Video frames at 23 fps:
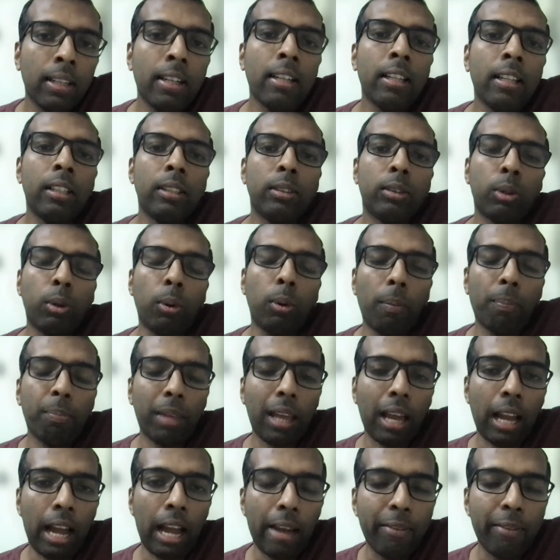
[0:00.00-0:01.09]
So
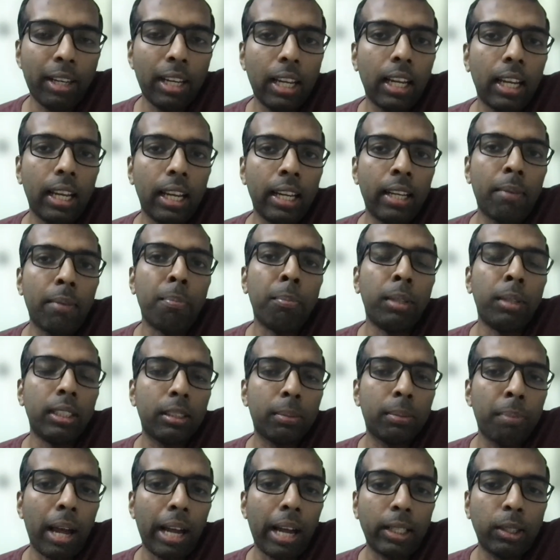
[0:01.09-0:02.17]
having it merged
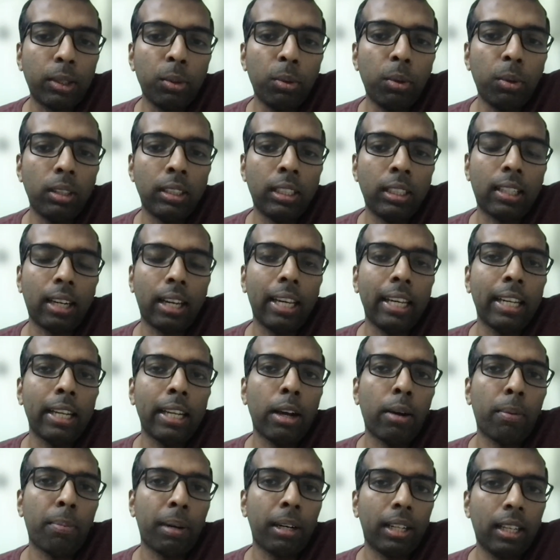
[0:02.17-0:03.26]
back to the training operator,